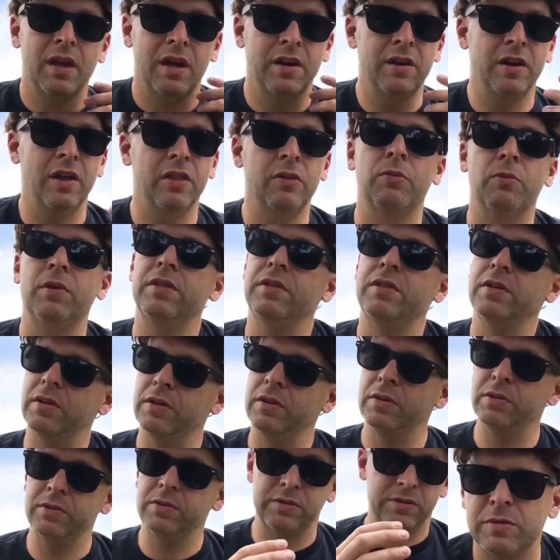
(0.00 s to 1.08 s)
another one of
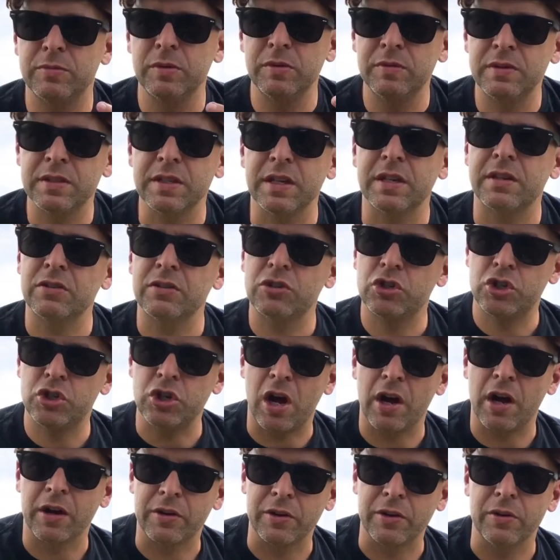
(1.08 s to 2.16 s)
those movies like
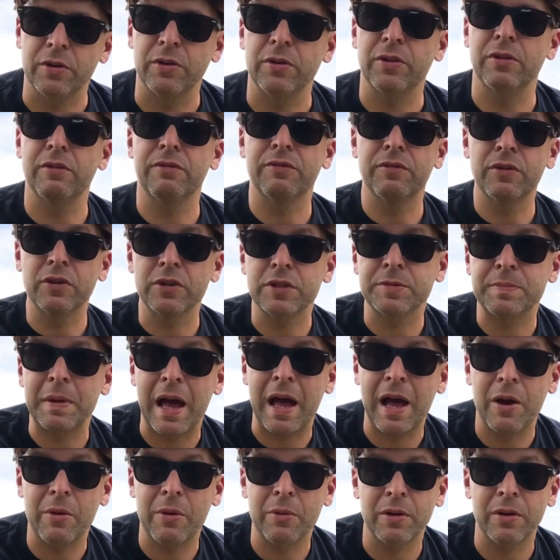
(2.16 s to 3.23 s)
Shocker, The First
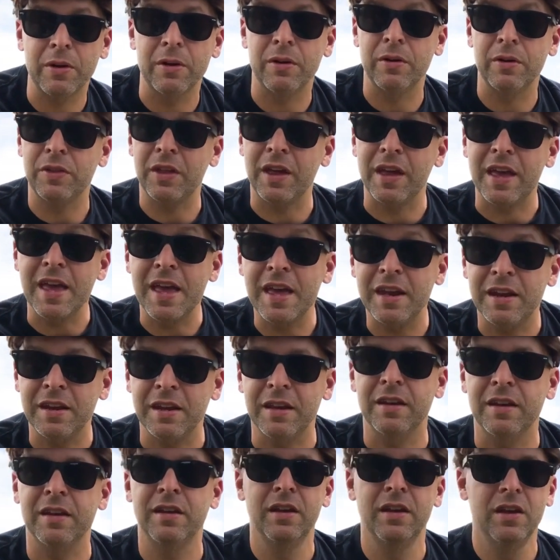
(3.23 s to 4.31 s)
Power, The
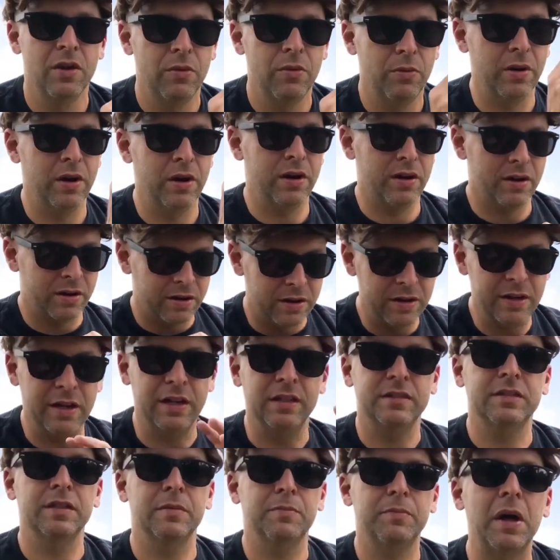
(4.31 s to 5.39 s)
Hidden, where
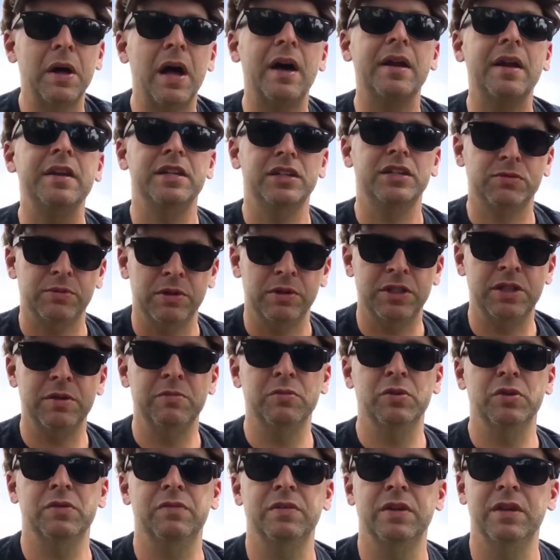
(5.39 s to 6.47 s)
it's a body
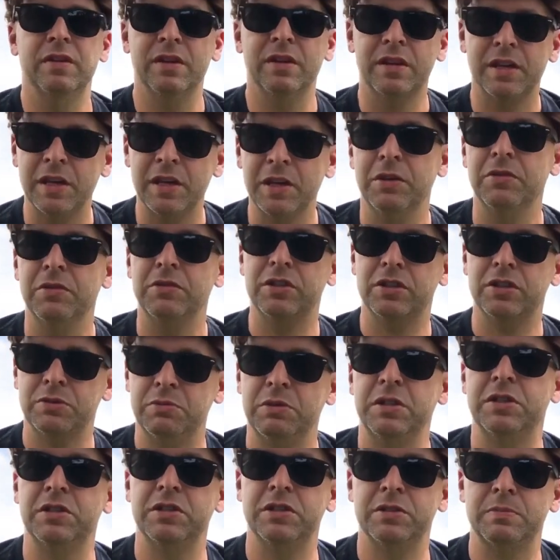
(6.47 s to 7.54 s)
switching movie and the killer just
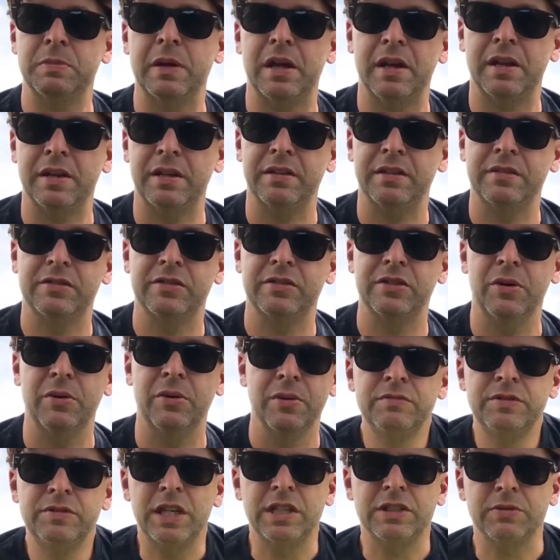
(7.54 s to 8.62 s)
switches bodies.
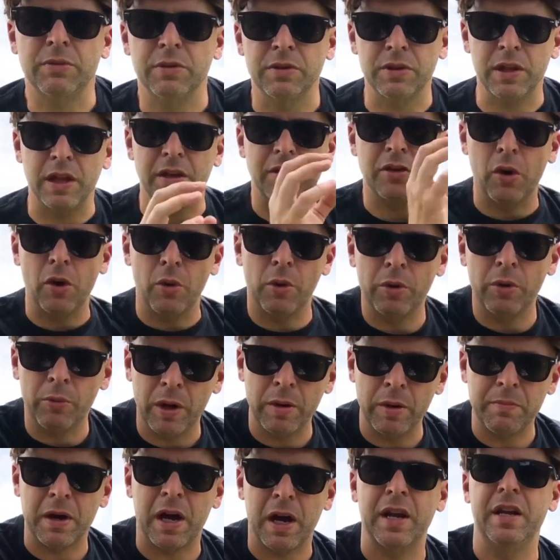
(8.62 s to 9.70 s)
So Jason will like go to
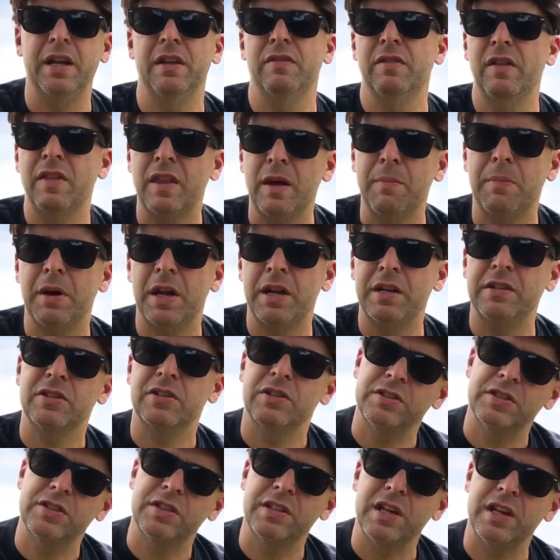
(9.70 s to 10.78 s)
one body and then that body
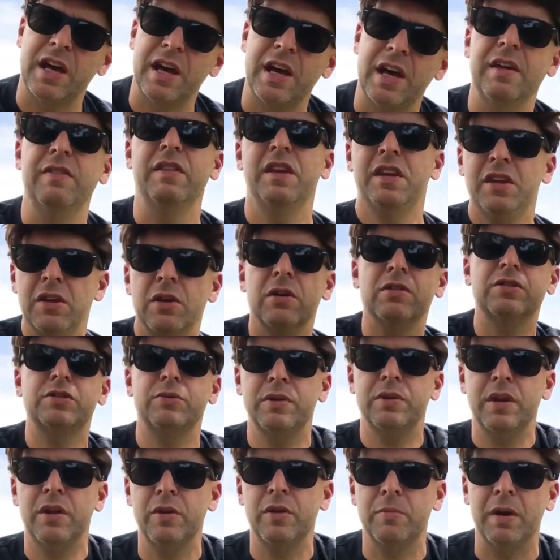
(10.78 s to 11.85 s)
starts to die and then he goes to
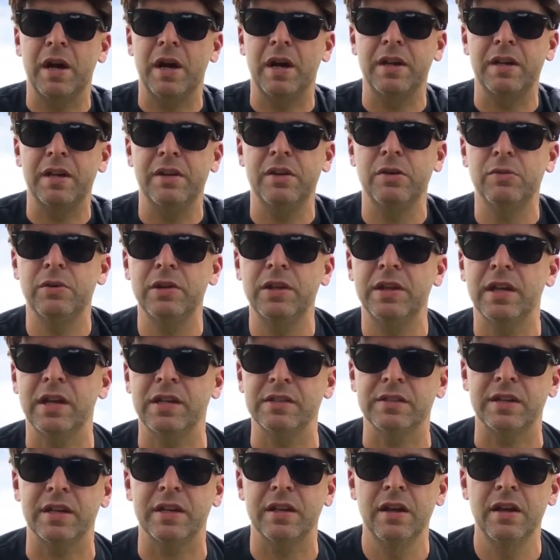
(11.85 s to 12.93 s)
another body. And you
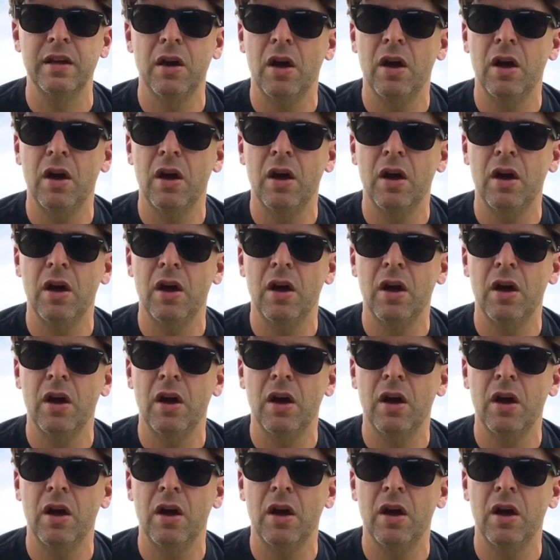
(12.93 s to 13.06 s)
realize like,